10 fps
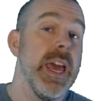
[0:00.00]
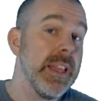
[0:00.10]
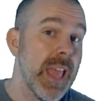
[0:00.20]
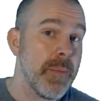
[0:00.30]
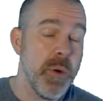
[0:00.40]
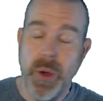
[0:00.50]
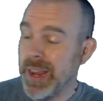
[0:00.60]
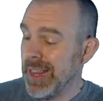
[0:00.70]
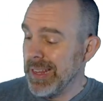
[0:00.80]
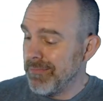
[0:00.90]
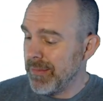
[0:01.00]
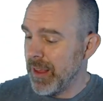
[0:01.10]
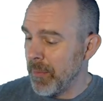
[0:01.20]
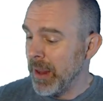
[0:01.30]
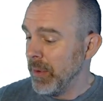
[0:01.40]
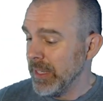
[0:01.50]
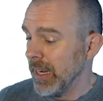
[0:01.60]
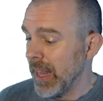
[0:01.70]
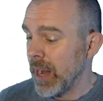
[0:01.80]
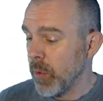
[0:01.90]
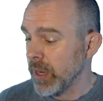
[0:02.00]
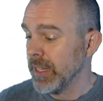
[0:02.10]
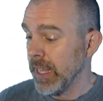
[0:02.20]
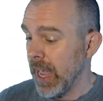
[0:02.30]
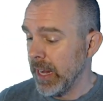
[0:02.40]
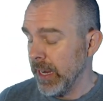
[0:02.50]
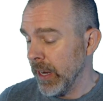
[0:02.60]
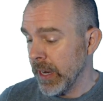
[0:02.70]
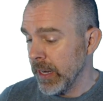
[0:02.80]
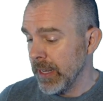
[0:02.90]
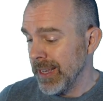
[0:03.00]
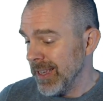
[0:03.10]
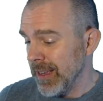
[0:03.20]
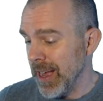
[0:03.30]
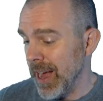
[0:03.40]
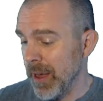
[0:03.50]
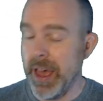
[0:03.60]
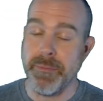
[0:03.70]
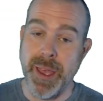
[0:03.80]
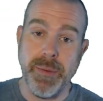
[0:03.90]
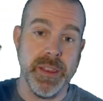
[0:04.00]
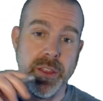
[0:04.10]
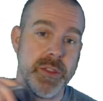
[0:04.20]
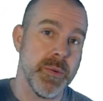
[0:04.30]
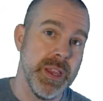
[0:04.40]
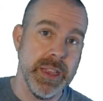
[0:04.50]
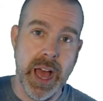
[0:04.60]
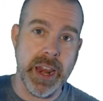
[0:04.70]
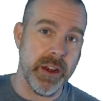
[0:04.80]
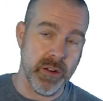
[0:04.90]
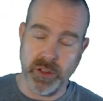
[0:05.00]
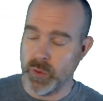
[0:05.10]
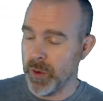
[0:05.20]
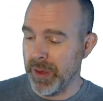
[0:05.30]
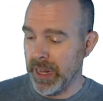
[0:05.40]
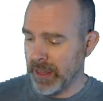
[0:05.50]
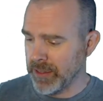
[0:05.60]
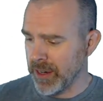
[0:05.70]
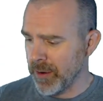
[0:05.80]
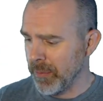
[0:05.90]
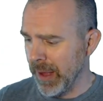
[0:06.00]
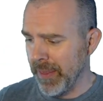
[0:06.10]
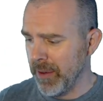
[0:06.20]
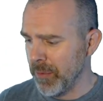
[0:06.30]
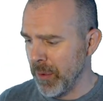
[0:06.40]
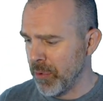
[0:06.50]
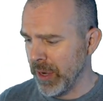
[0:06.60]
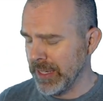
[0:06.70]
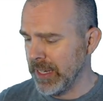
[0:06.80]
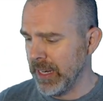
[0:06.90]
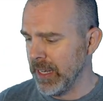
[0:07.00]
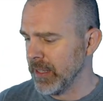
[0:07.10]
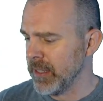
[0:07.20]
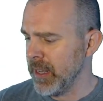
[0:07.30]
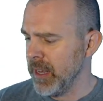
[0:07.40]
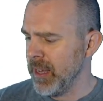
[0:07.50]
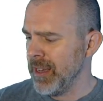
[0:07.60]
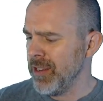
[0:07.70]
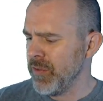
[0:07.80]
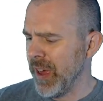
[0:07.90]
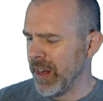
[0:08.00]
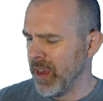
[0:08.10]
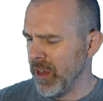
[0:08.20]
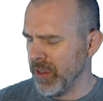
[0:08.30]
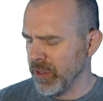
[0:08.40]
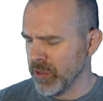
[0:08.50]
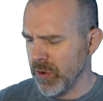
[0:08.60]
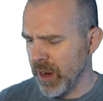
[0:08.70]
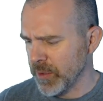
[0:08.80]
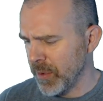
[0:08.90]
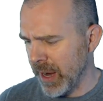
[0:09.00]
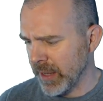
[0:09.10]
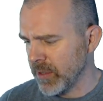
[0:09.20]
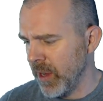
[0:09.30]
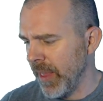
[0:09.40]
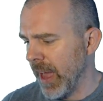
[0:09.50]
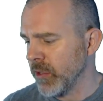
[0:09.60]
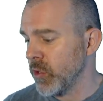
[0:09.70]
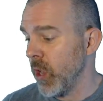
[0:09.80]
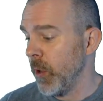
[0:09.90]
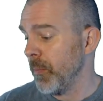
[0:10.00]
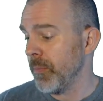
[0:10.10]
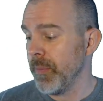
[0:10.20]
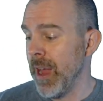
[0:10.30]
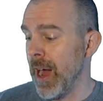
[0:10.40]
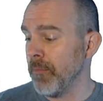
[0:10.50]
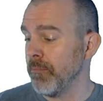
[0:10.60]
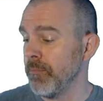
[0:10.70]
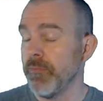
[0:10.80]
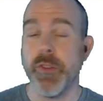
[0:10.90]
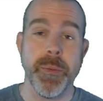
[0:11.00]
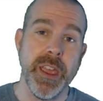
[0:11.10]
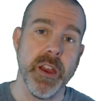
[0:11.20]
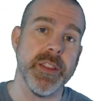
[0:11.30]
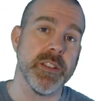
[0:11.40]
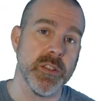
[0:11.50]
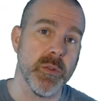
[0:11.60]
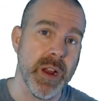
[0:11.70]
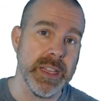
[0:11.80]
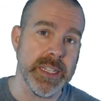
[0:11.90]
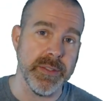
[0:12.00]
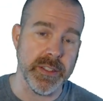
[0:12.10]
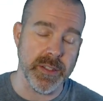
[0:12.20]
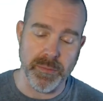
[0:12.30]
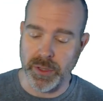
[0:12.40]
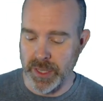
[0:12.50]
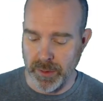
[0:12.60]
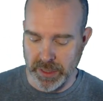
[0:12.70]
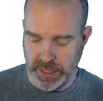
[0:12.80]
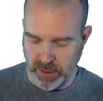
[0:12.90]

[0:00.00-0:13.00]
And at that point, I mean, we did a lot of work to get here. Maybe the 3-line integrals would have been easier, but that would be pretty tedious, finding all those cross products and all that. So from here, this is a relatively simple double